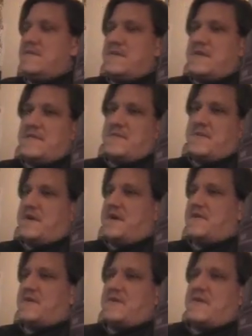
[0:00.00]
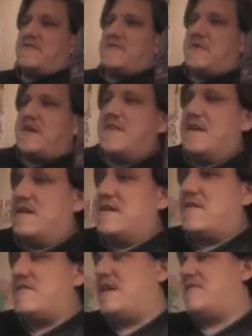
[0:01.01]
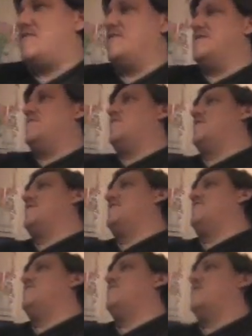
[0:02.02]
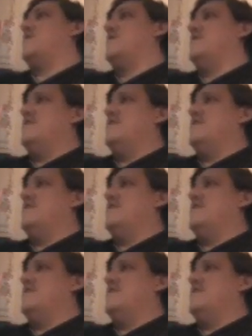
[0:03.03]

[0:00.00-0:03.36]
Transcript: But, uh, but I don't know. I've tried that and it hasn't really worked too well.